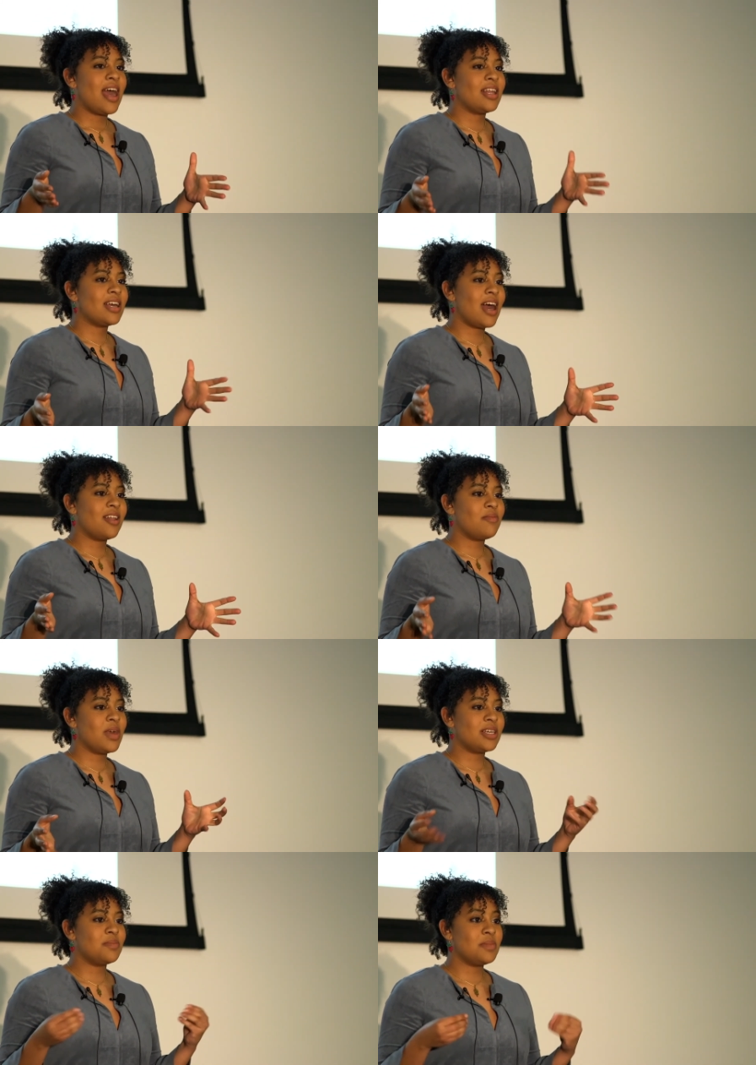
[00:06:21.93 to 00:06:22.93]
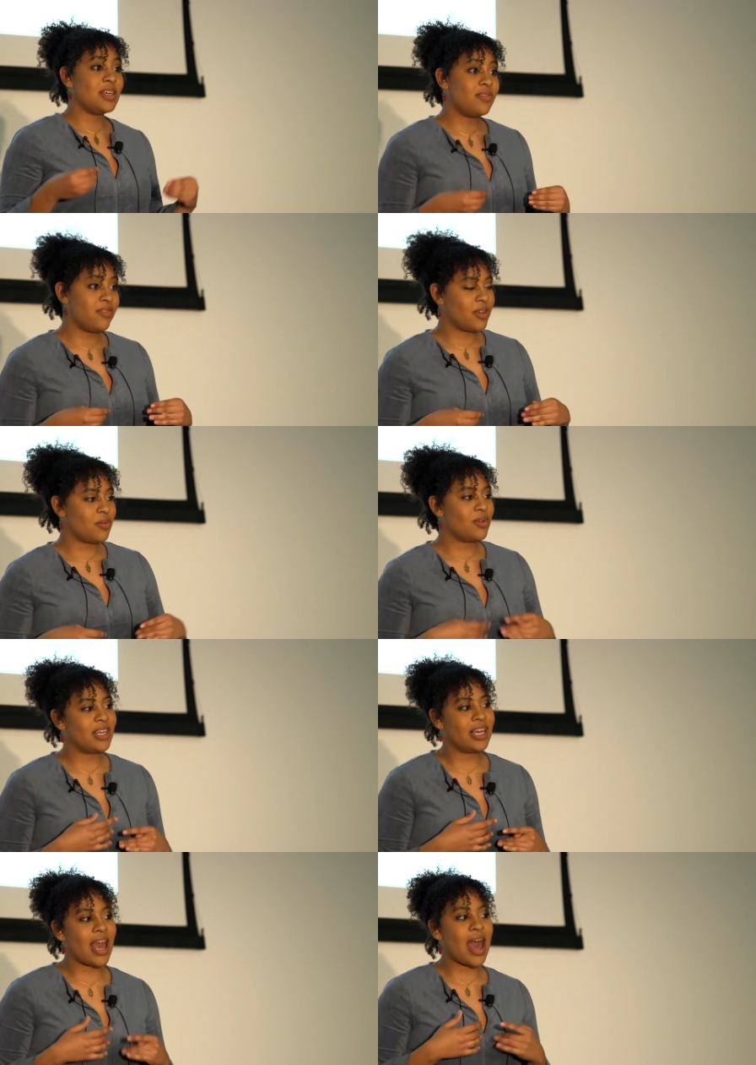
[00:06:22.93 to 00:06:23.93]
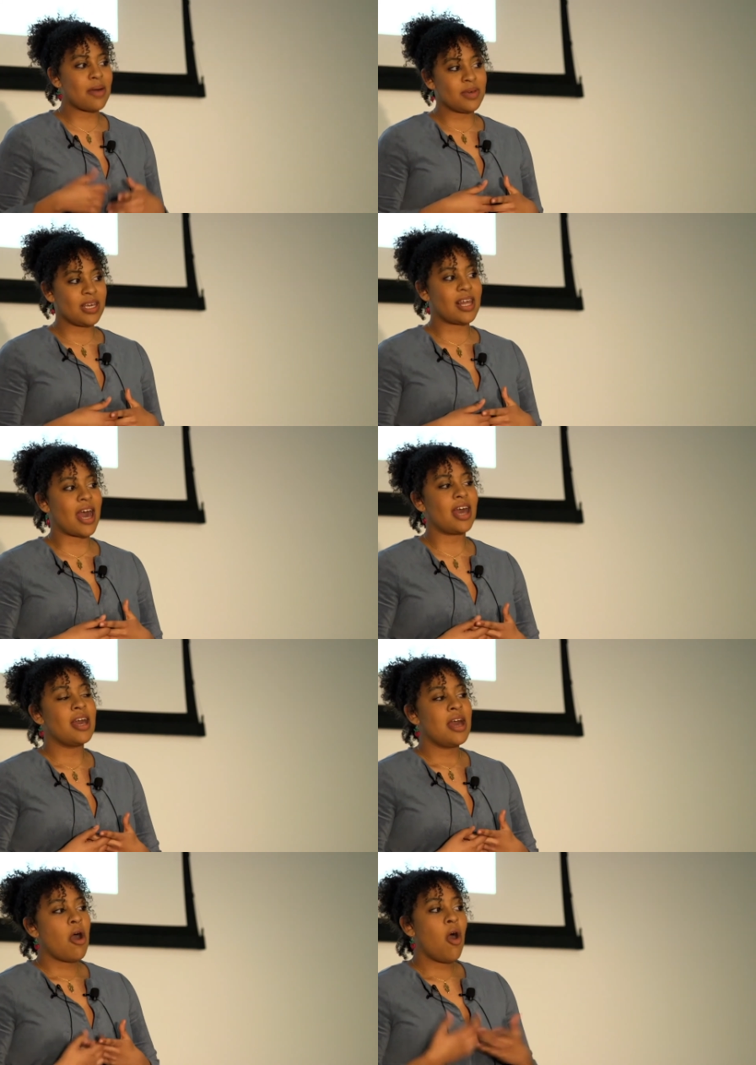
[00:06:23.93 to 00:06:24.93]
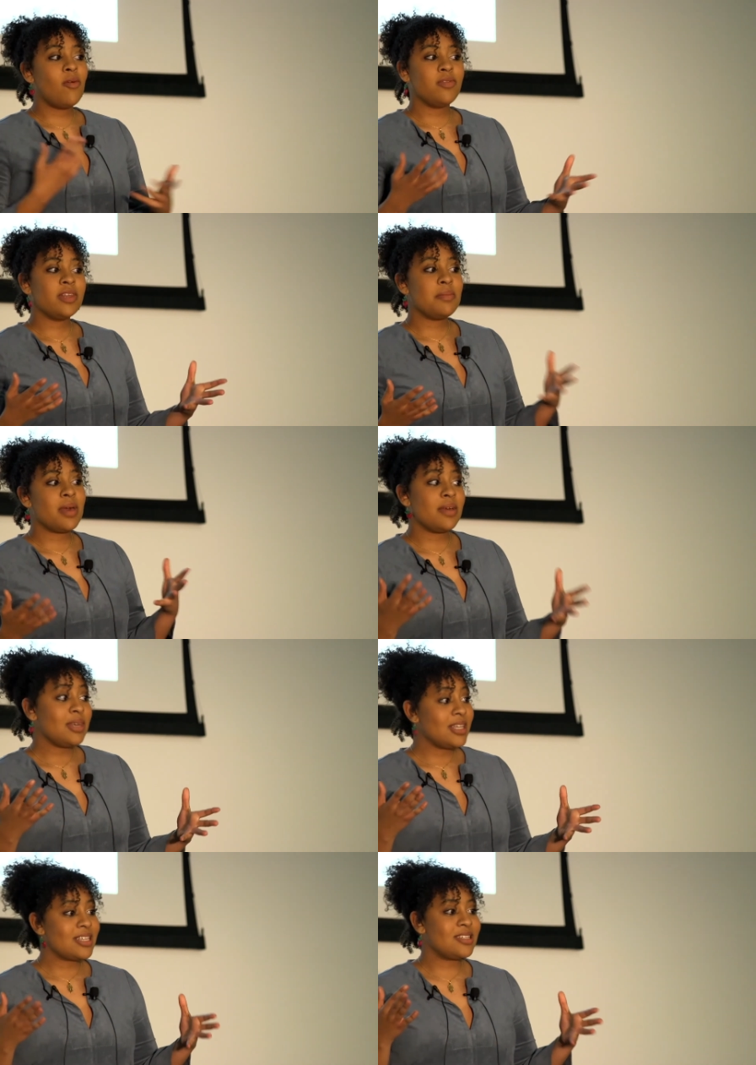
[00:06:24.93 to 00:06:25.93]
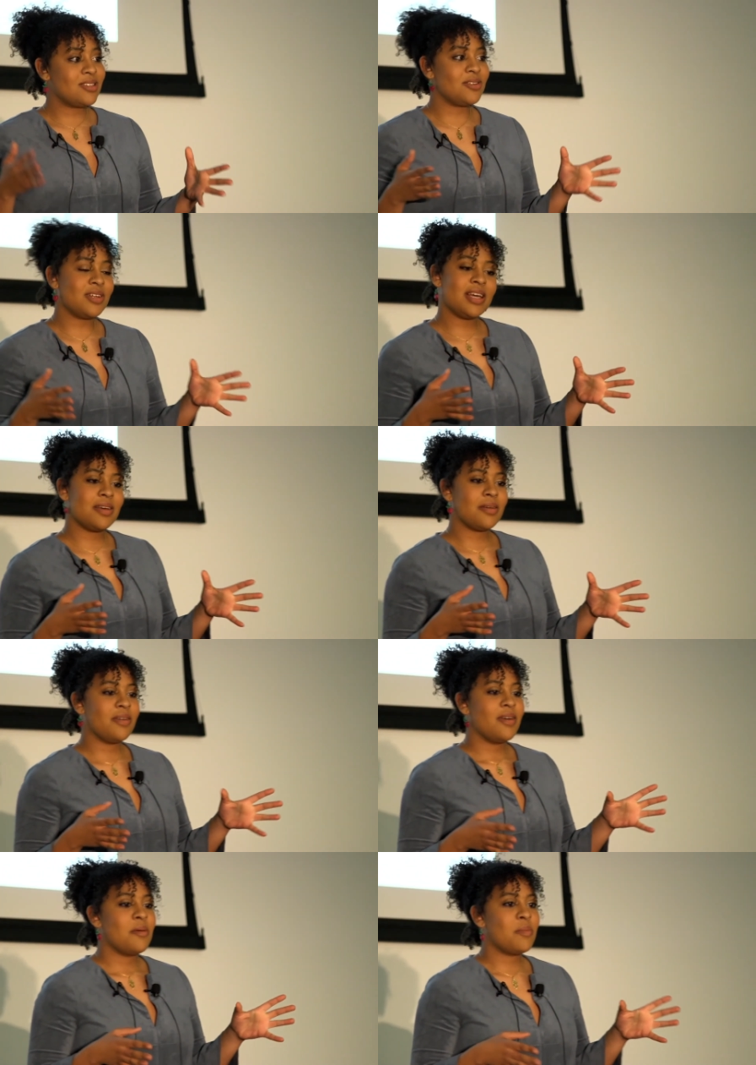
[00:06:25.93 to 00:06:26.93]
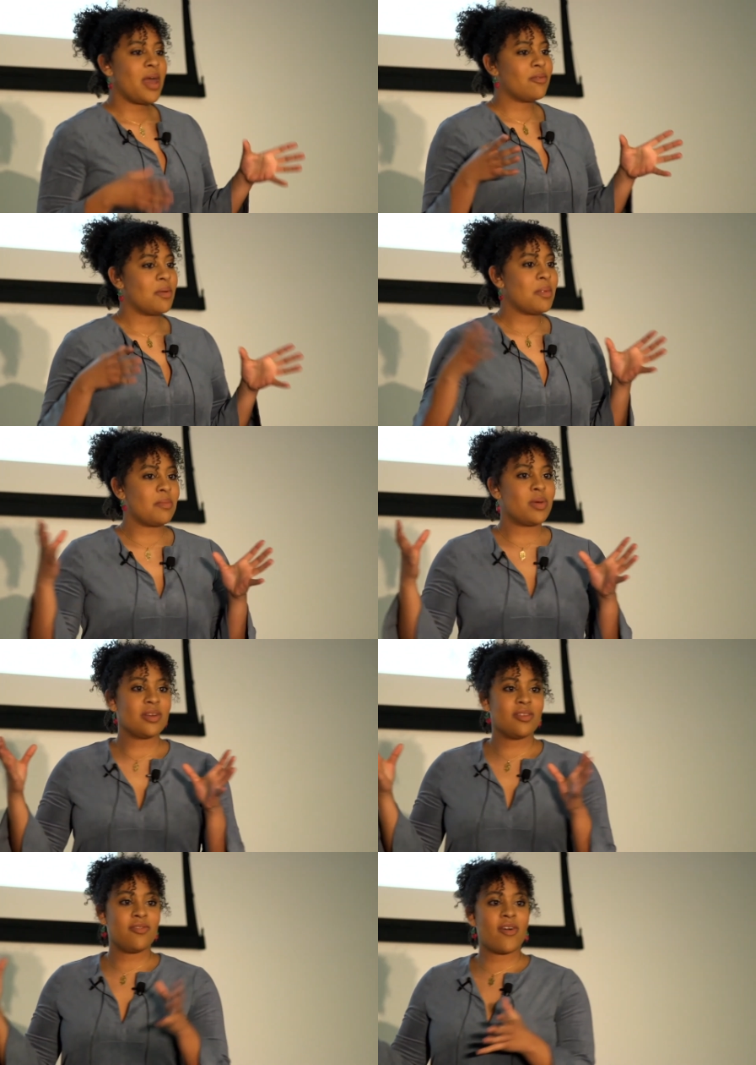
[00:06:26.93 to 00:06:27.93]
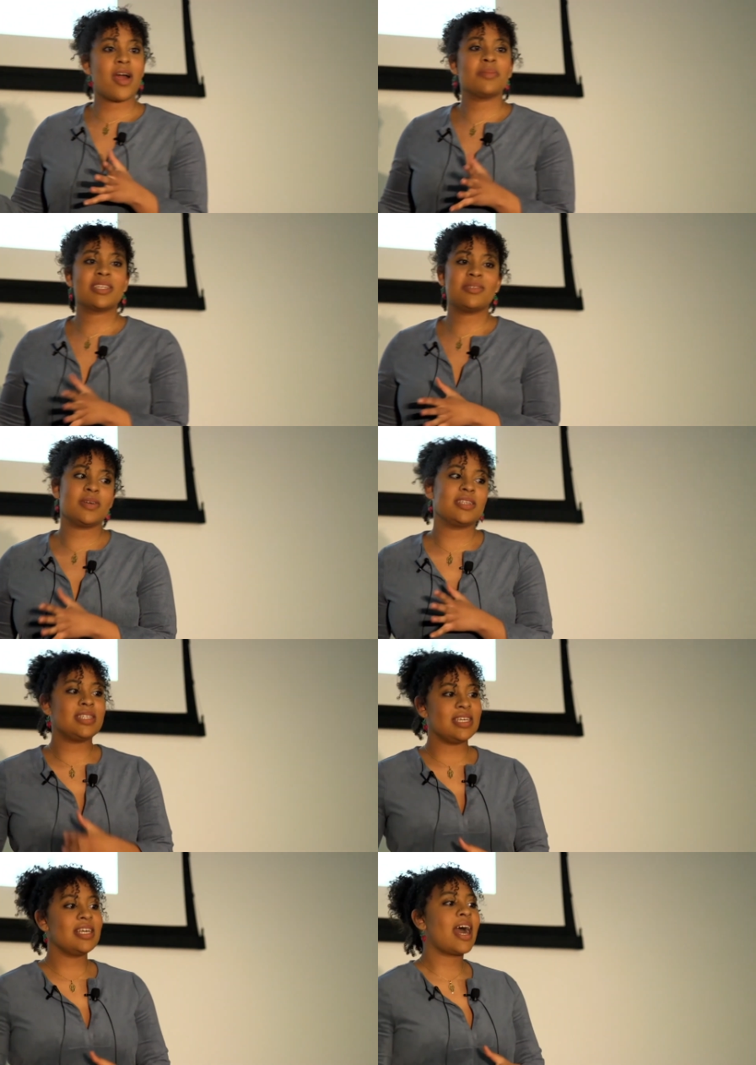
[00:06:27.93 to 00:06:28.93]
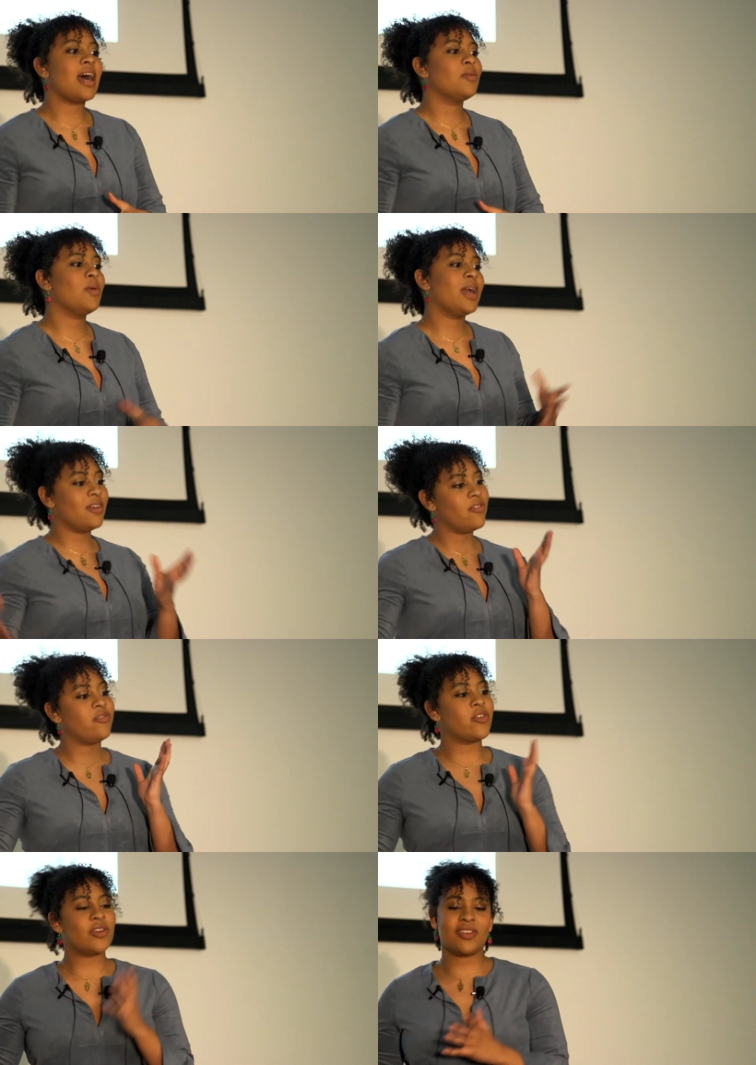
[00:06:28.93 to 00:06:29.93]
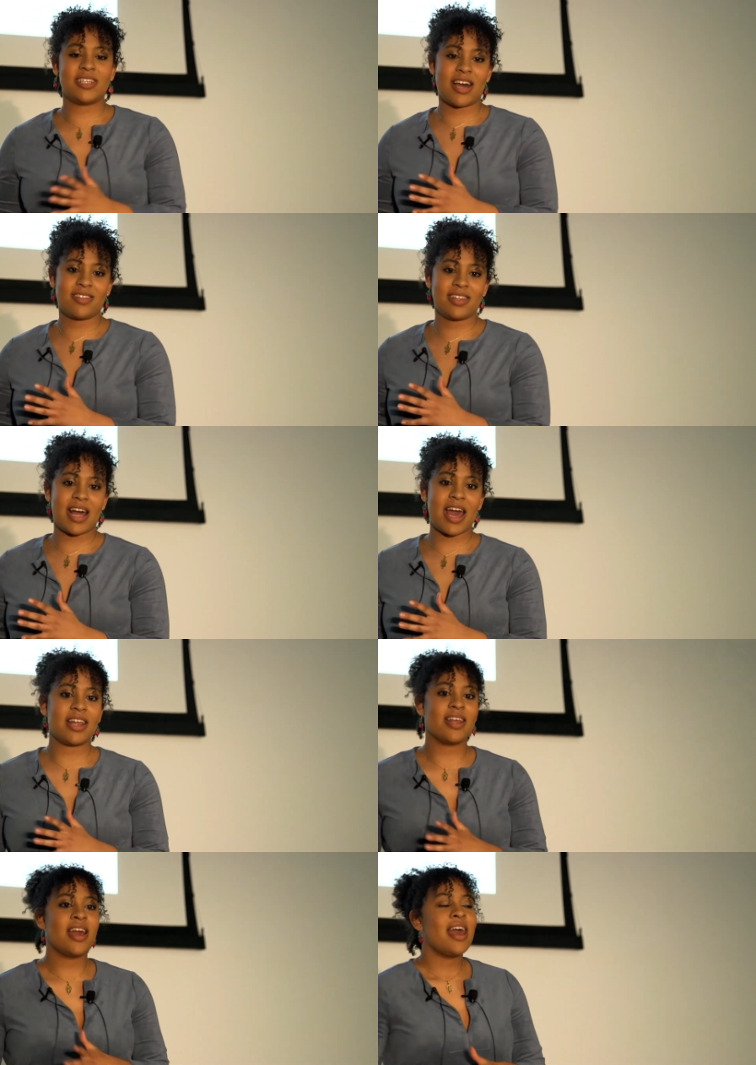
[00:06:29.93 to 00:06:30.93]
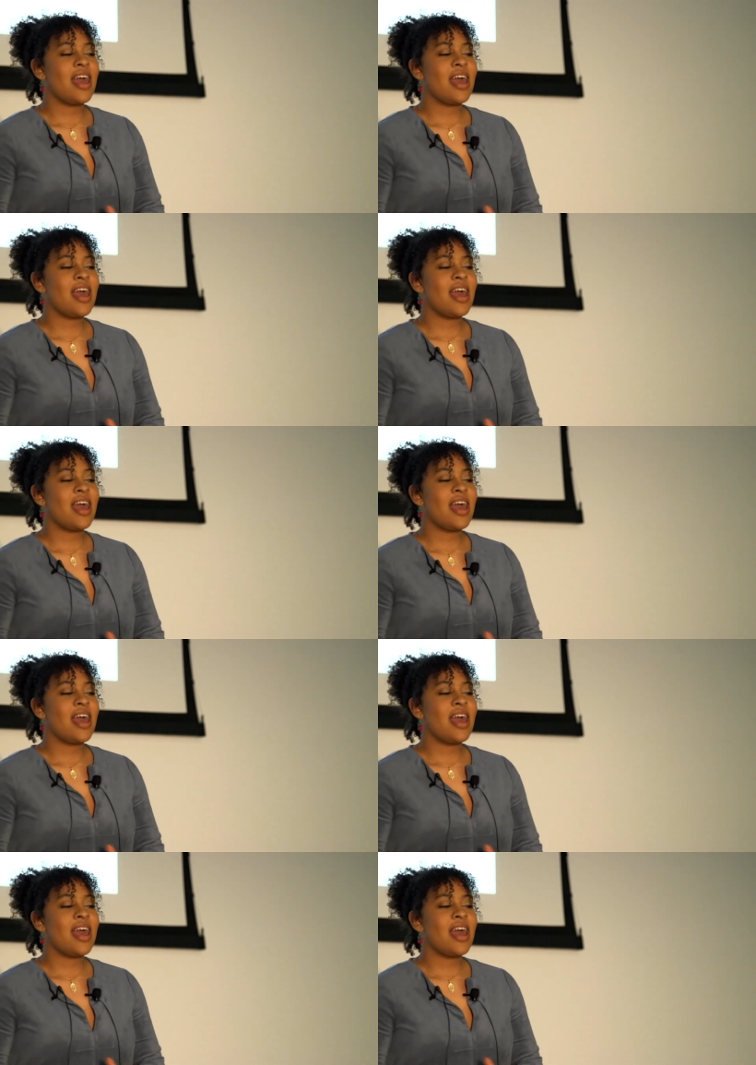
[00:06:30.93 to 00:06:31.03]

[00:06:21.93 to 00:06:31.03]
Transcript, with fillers: And it kind of makes me feel really happy that hopefully maybe this student might remember the farm experience he had way further down the line.